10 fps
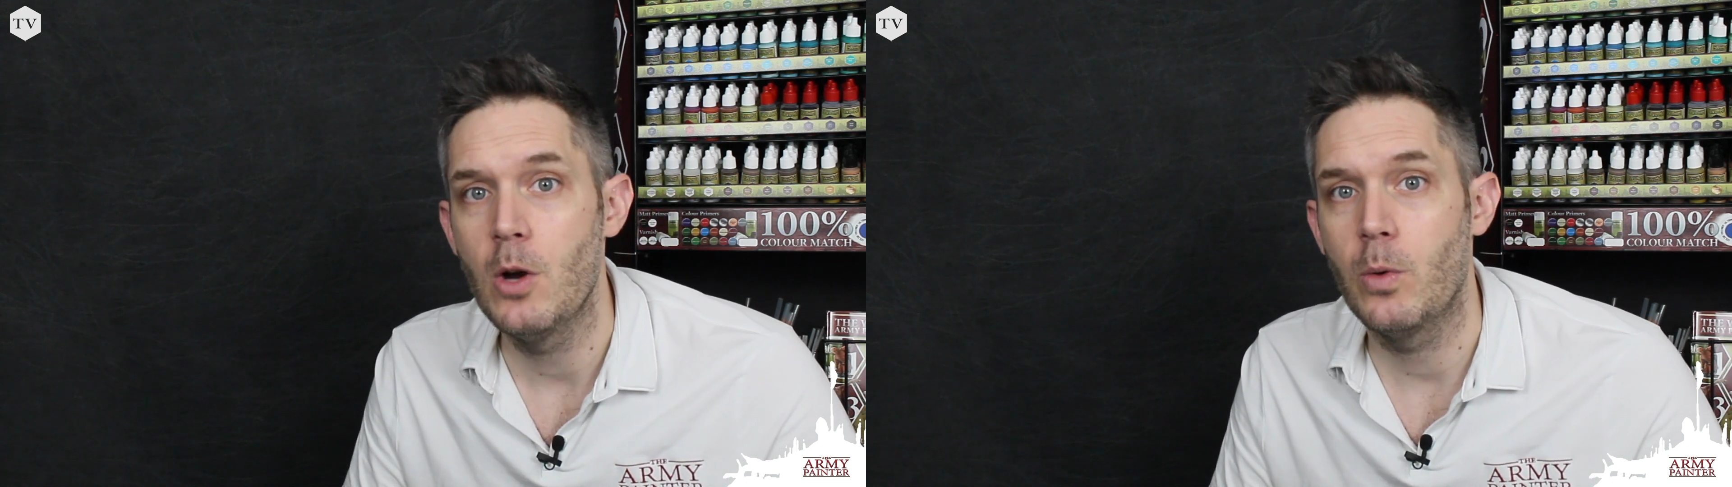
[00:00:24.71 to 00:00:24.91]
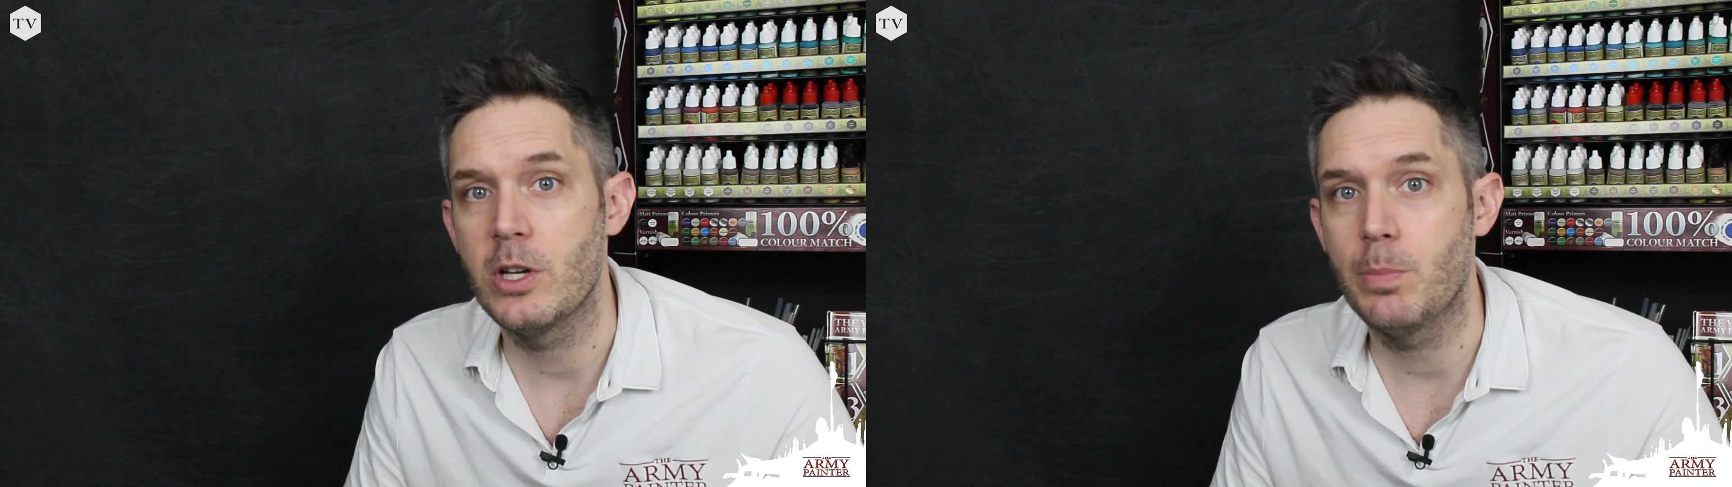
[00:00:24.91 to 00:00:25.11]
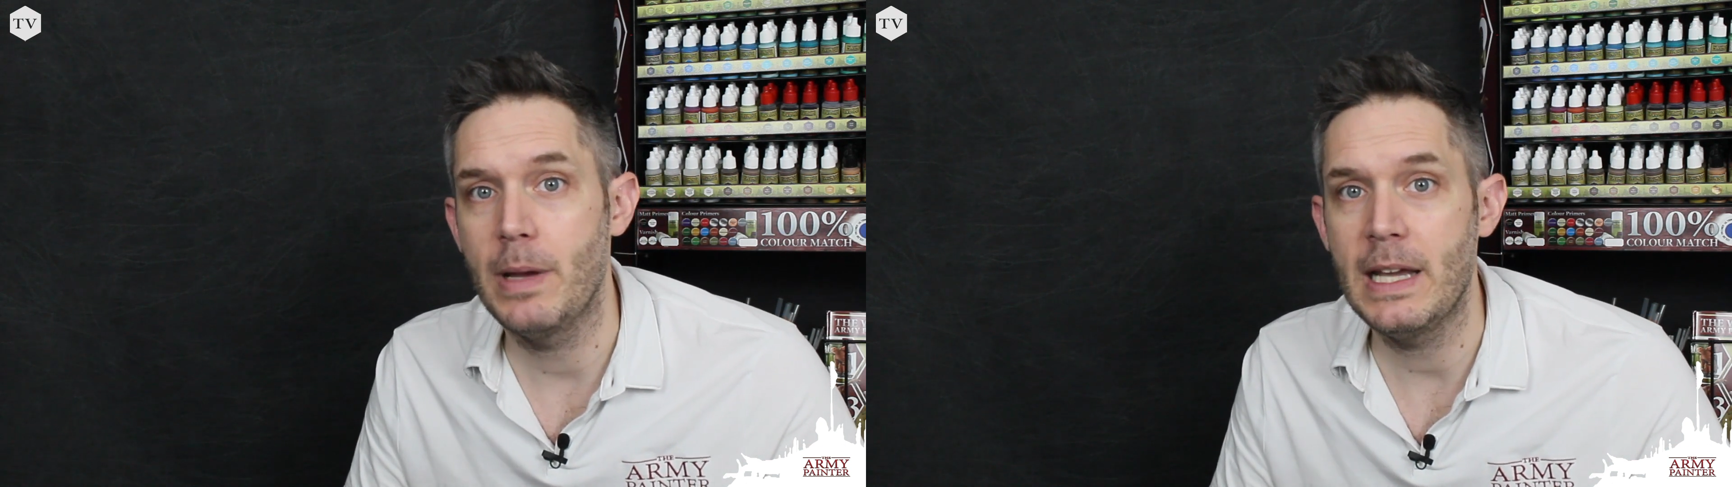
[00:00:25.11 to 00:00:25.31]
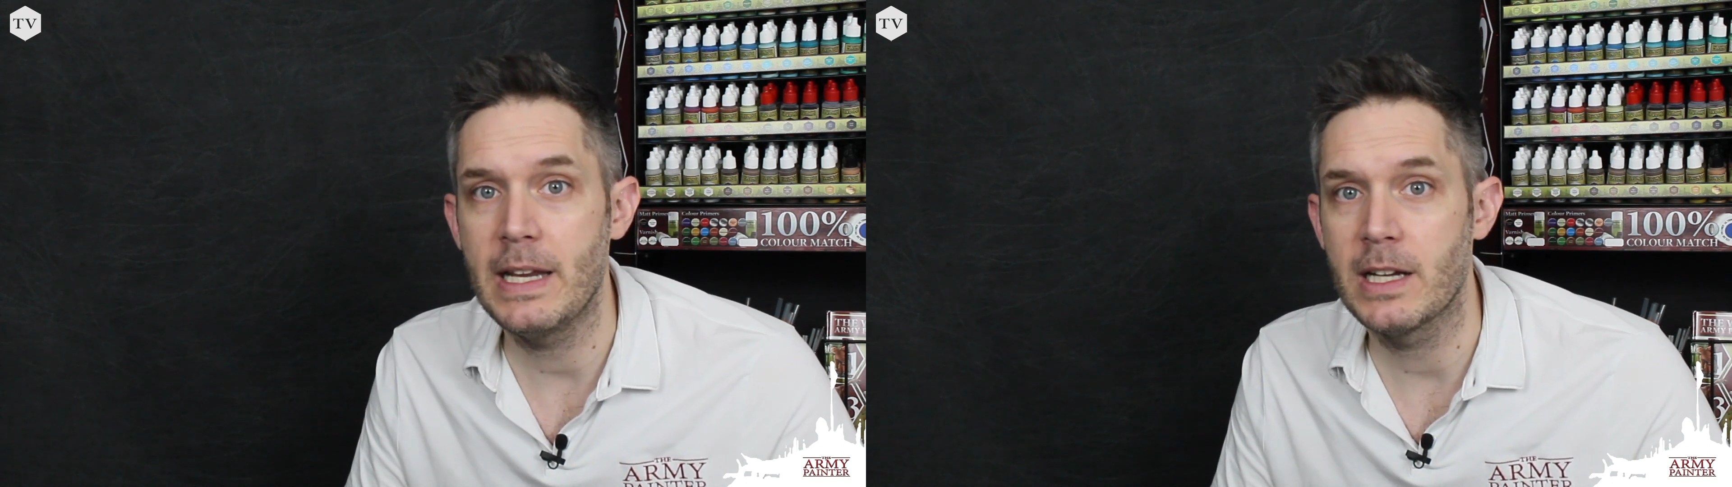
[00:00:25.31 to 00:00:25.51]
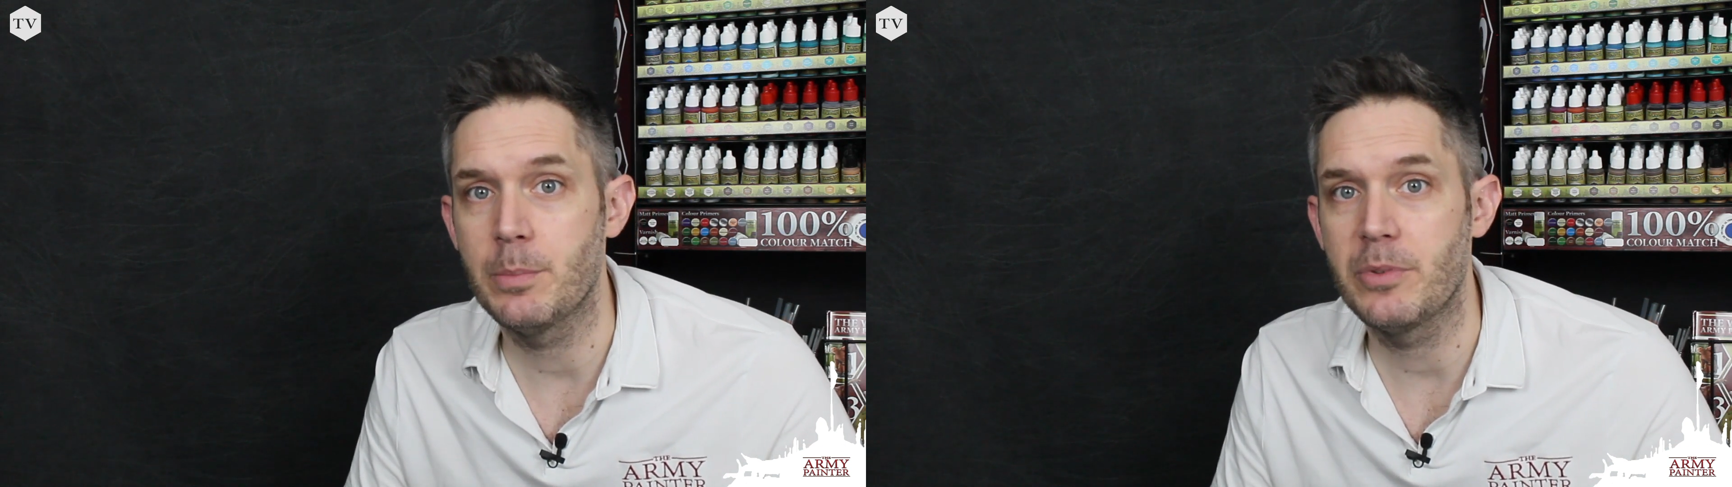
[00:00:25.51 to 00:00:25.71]
when you're
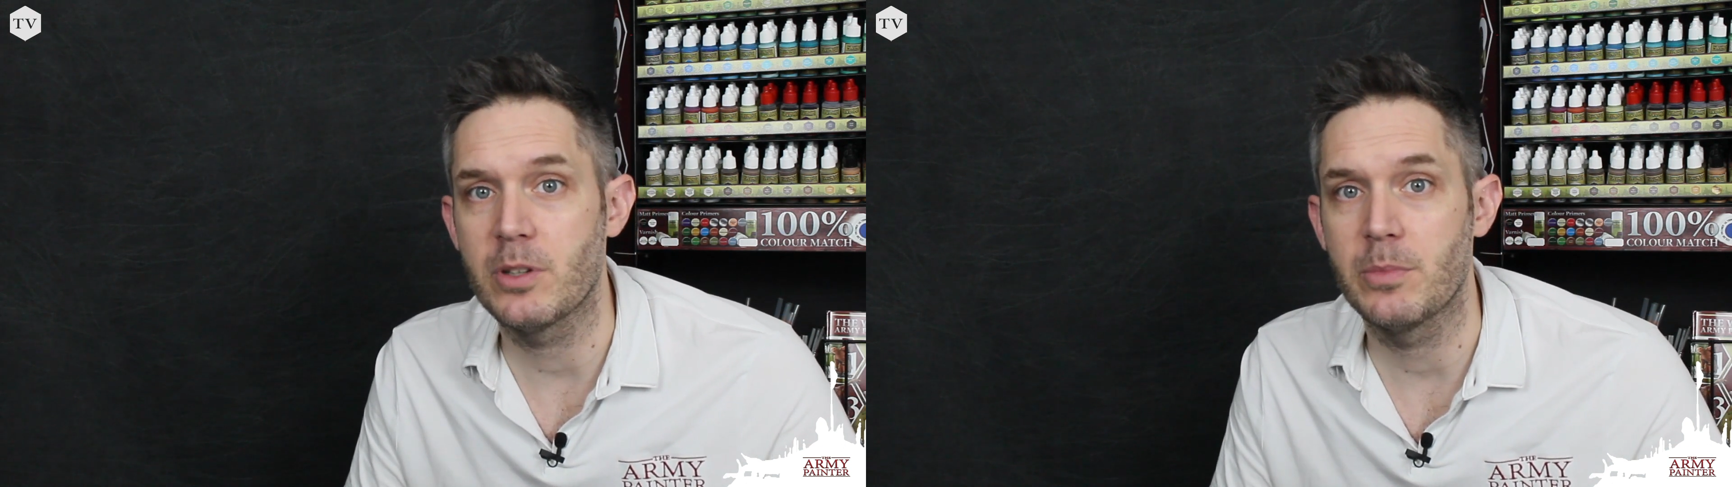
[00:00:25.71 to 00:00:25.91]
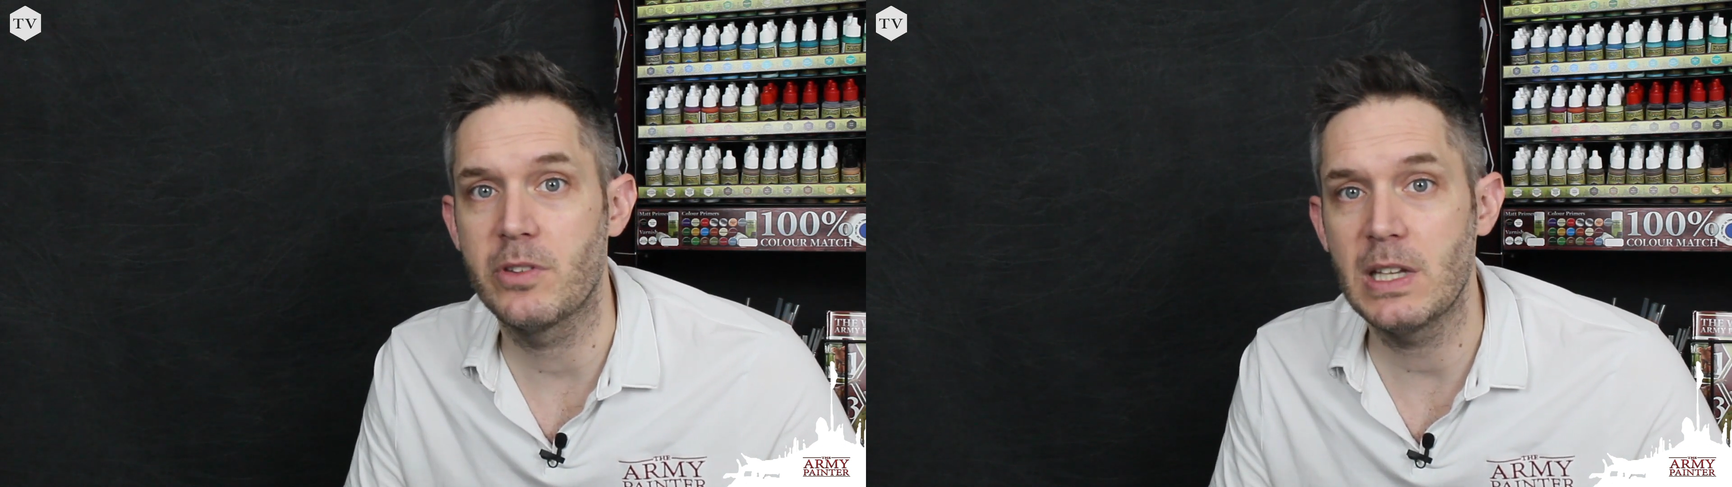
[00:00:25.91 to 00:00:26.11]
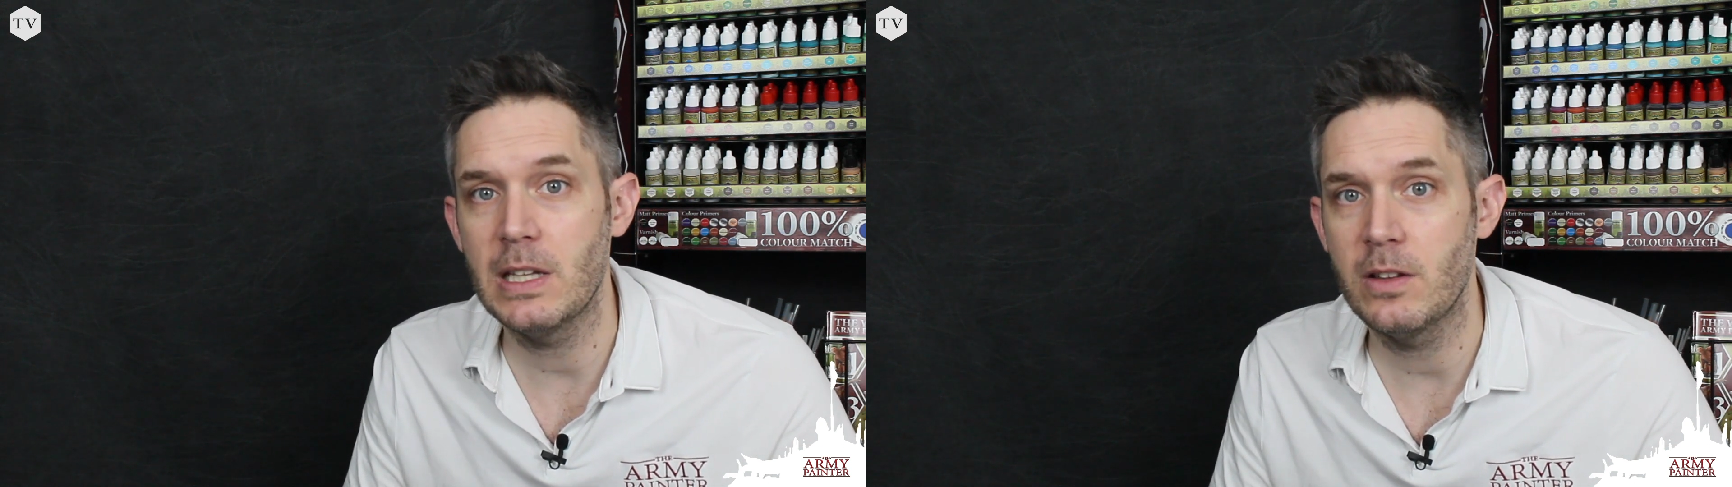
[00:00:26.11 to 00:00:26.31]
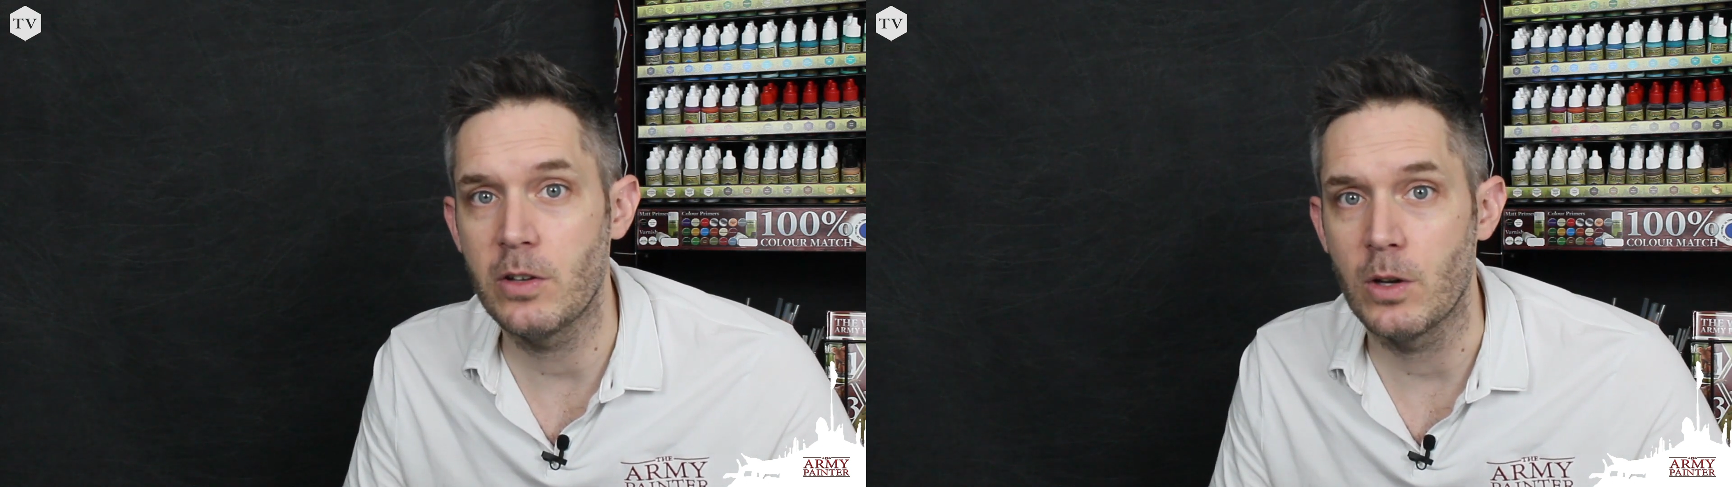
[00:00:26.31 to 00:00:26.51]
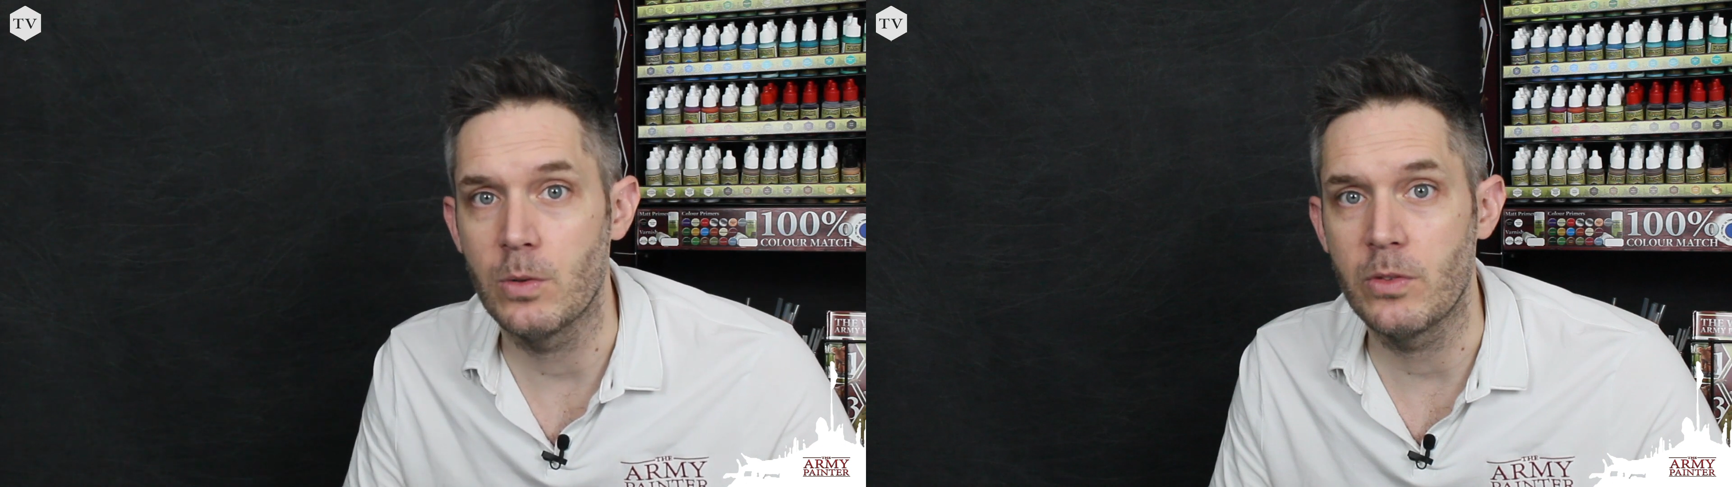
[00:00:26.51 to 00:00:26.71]
painting up some skin
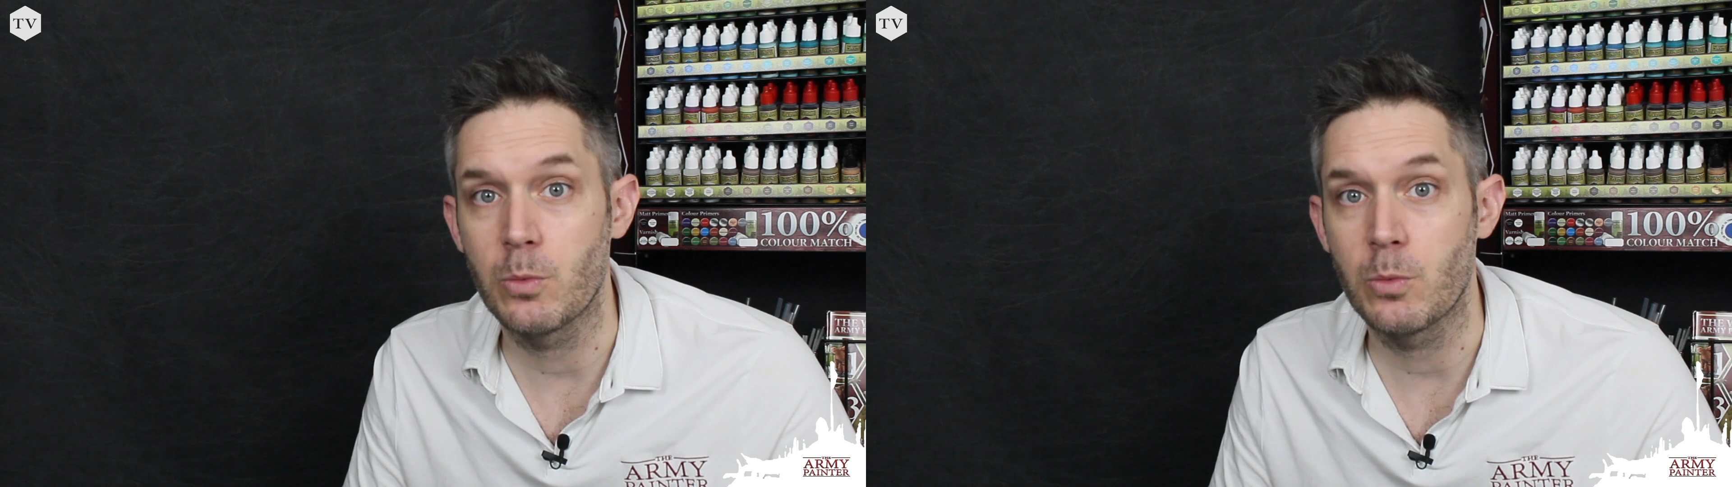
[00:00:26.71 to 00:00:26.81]
tones,